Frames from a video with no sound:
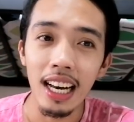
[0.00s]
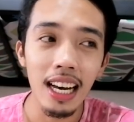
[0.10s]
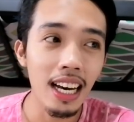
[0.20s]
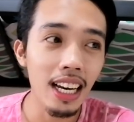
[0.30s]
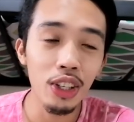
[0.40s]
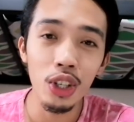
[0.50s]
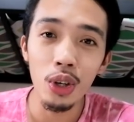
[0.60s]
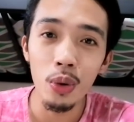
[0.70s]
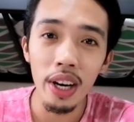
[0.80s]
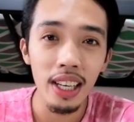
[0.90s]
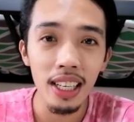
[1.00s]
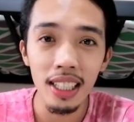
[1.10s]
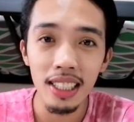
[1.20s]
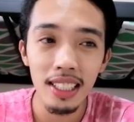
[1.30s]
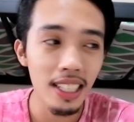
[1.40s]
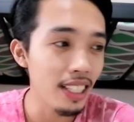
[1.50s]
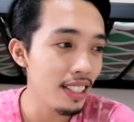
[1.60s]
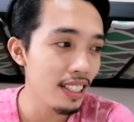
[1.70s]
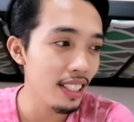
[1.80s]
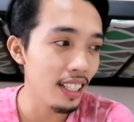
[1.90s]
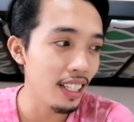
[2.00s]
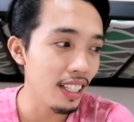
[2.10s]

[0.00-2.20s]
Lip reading: I don't know why it says